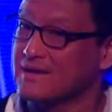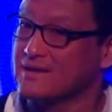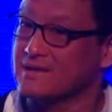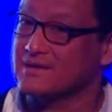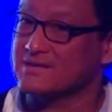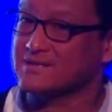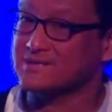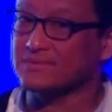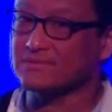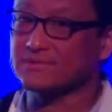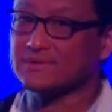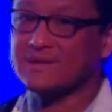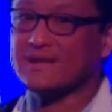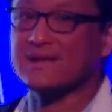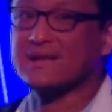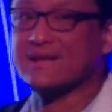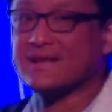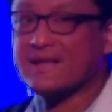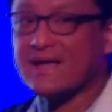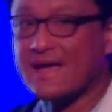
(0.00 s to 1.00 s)
So the
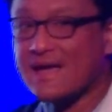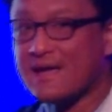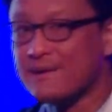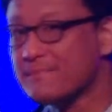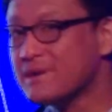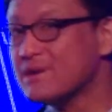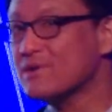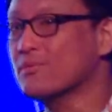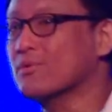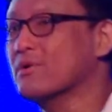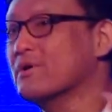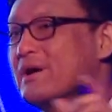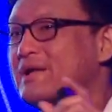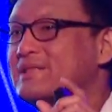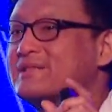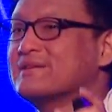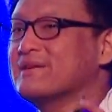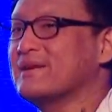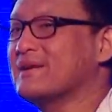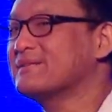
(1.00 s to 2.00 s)
gaming world and
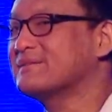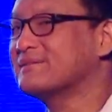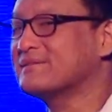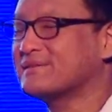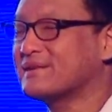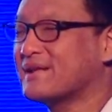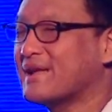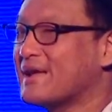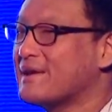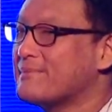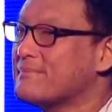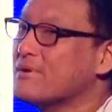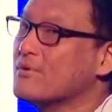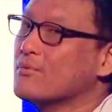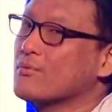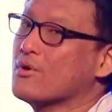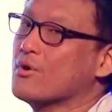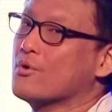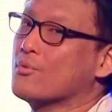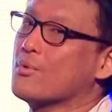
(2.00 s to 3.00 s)
the entertainment
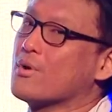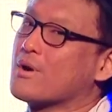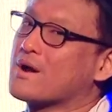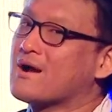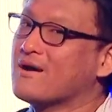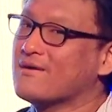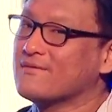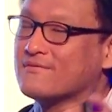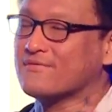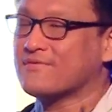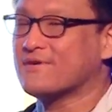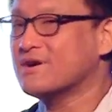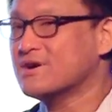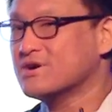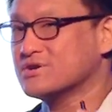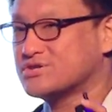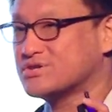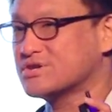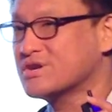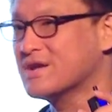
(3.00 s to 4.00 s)
world will
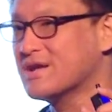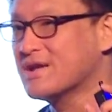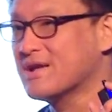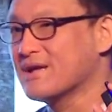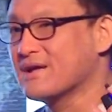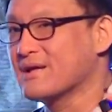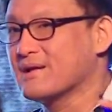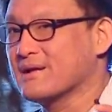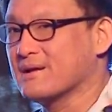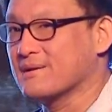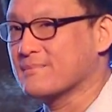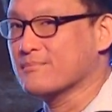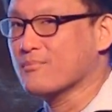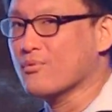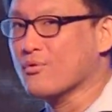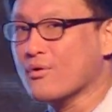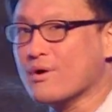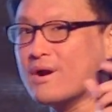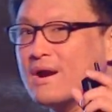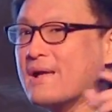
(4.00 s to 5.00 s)
converge
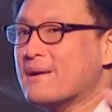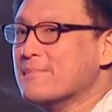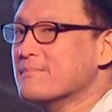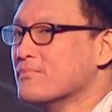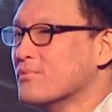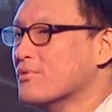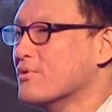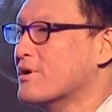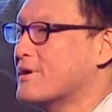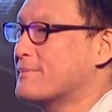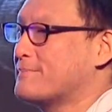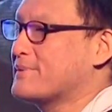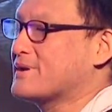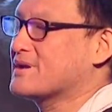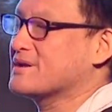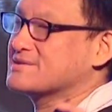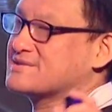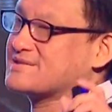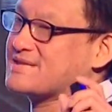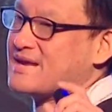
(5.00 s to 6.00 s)
more and more
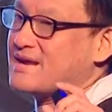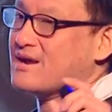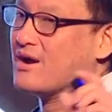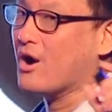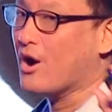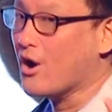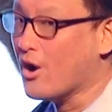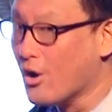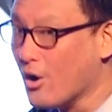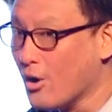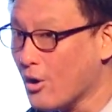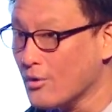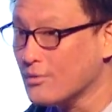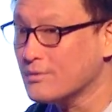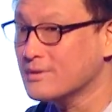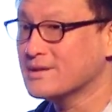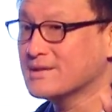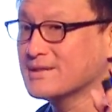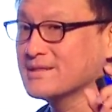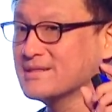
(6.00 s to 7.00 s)
because they
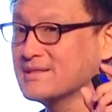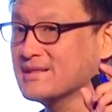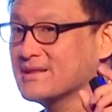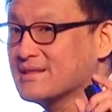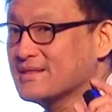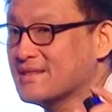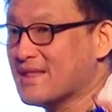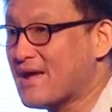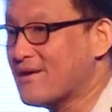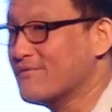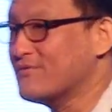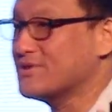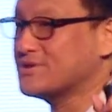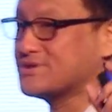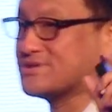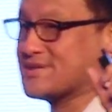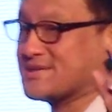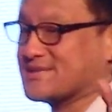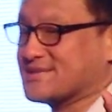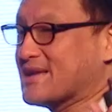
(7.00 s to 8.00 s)
all leverage
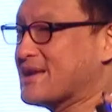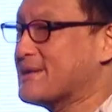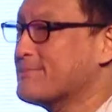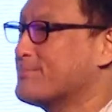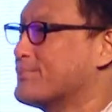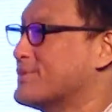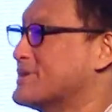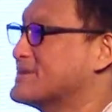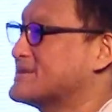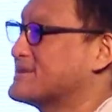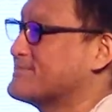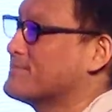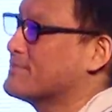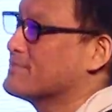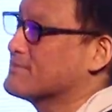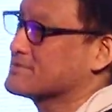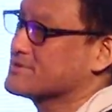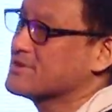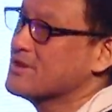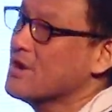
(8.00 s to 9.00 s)
the same
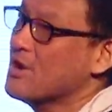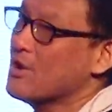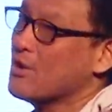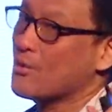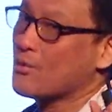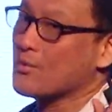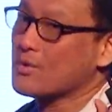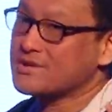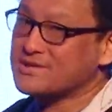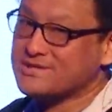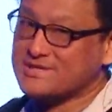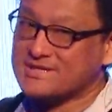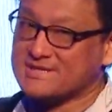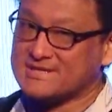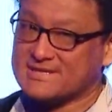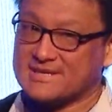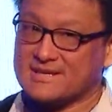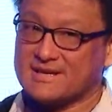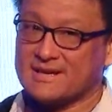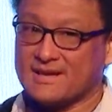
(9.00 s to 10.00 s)
principles, which
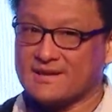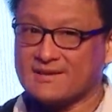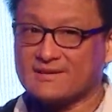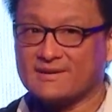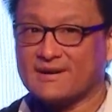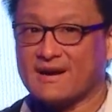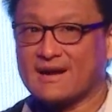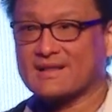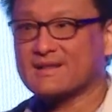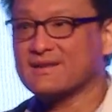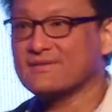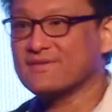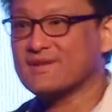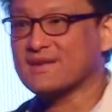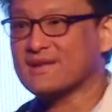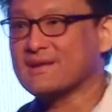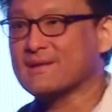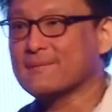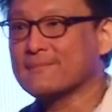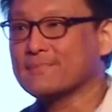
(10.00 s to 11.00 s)
is interactivity.
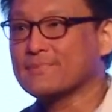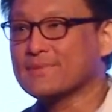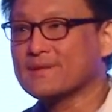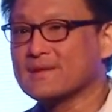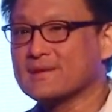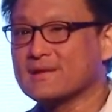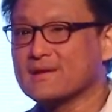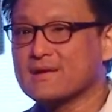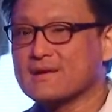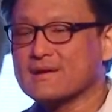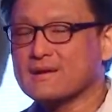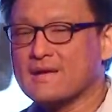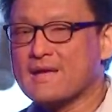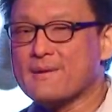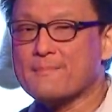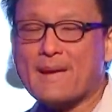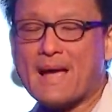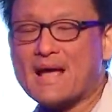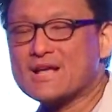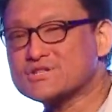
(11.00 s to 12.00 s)

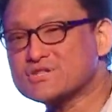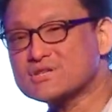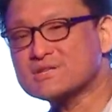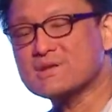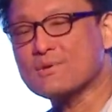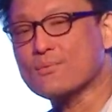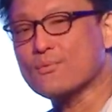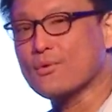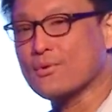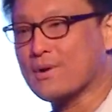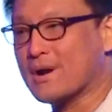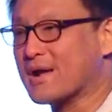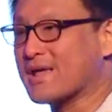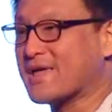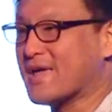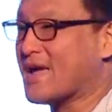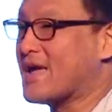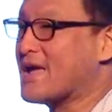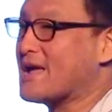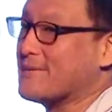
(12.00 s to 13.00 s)
Imagine a
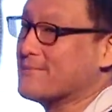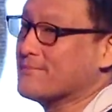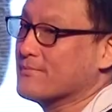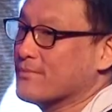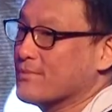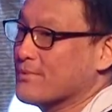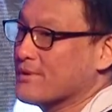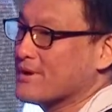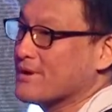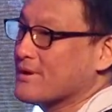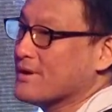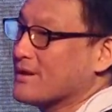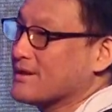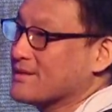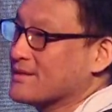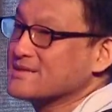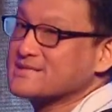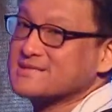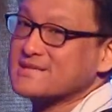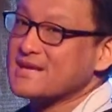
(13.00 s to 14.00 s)
game.
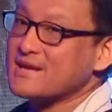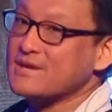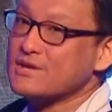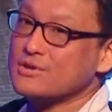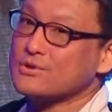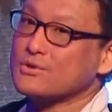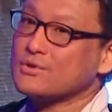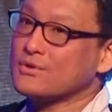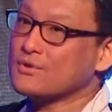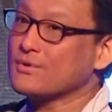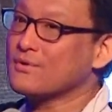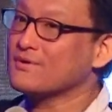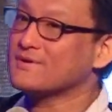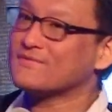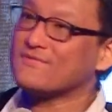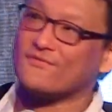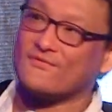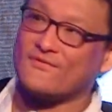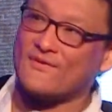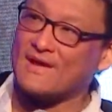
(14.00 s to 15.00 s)
Let's say your
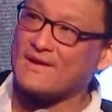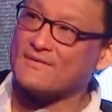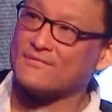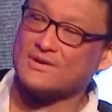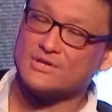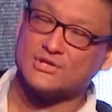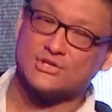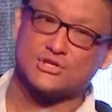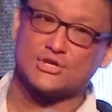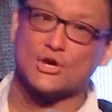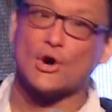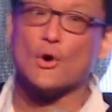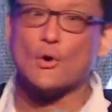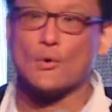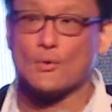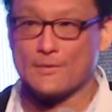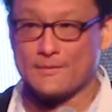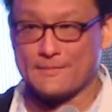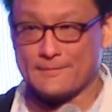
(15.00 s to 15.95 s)
favorite show,